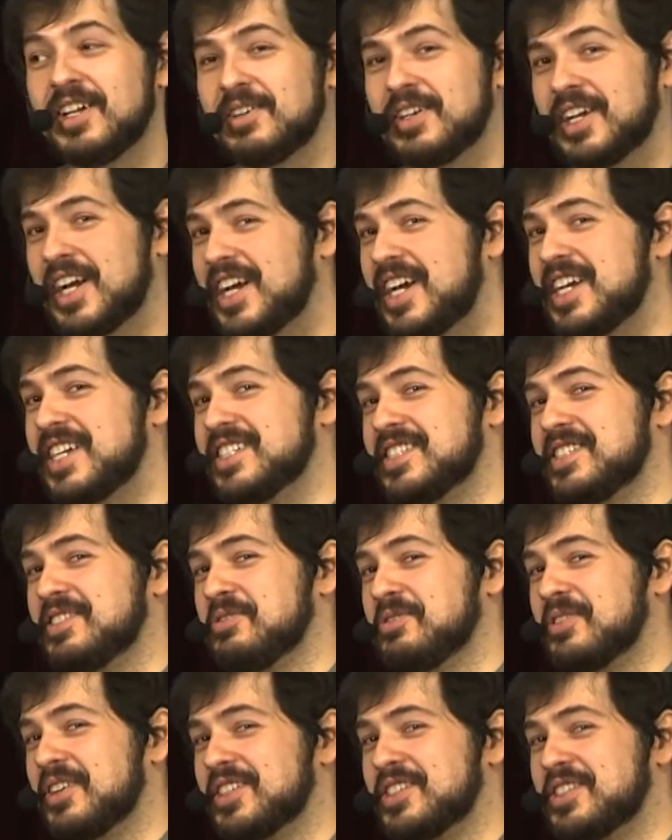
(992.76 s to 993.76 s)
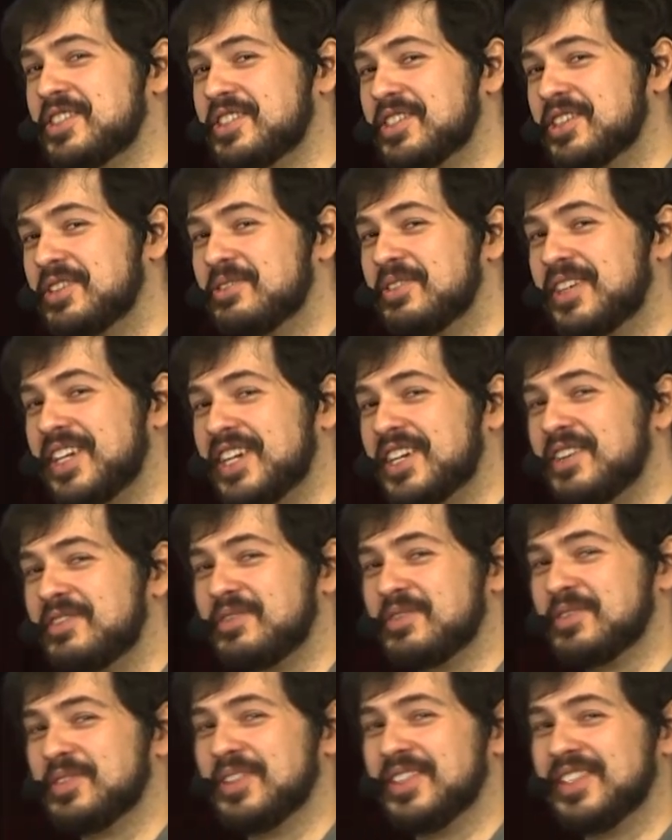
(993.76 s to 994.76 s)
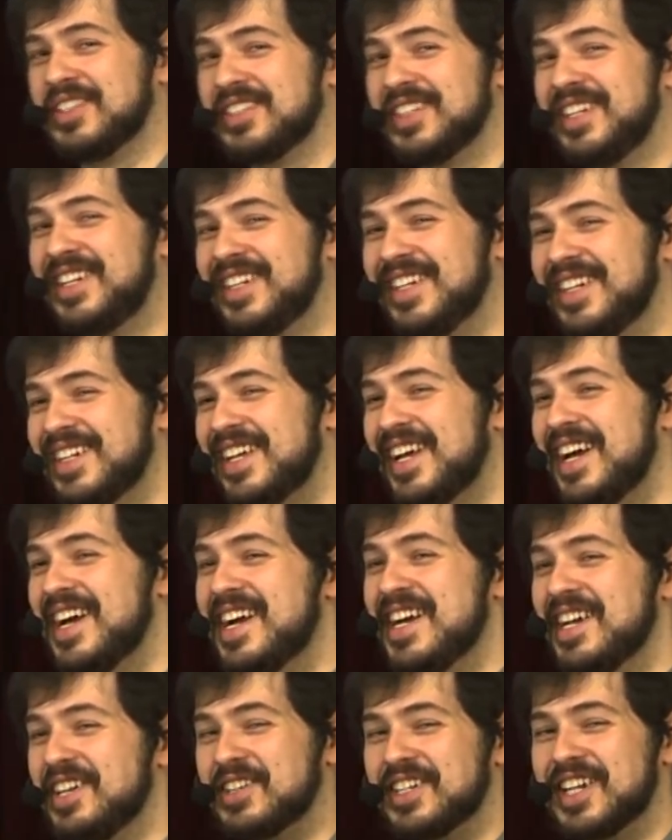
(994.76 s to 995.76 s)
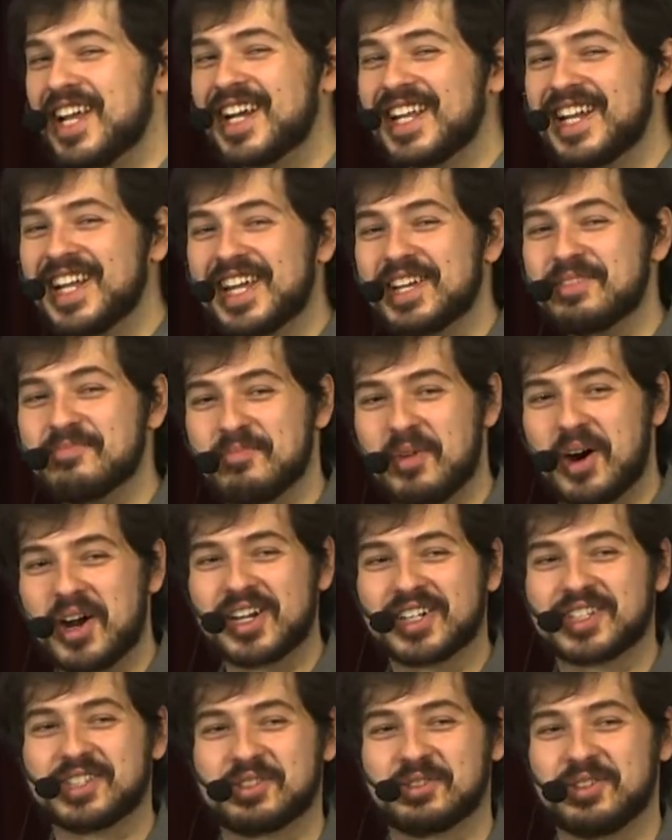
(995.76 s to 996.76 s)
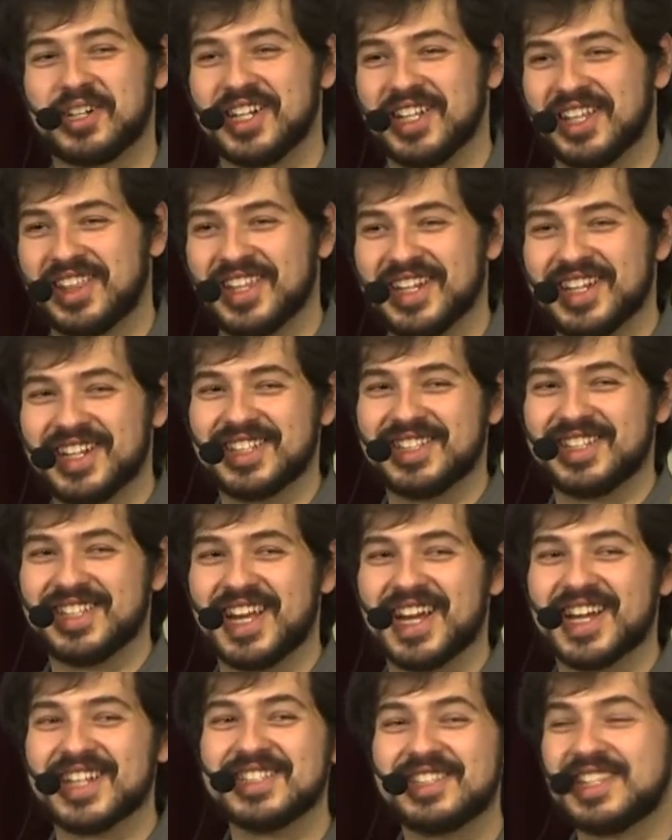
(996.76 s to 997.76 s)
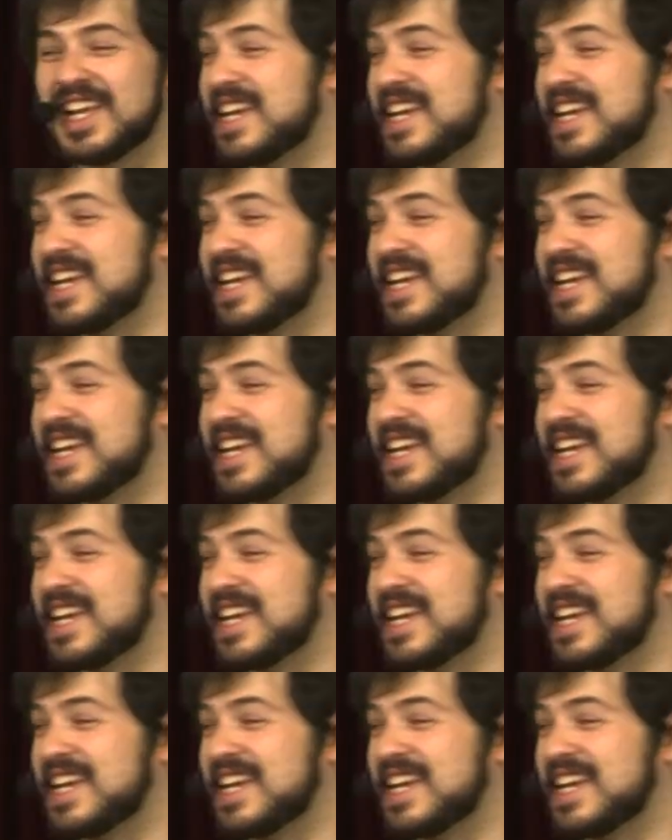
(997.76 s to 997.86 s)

Guys, you are so careful. You're not going to get marks or anything at the end,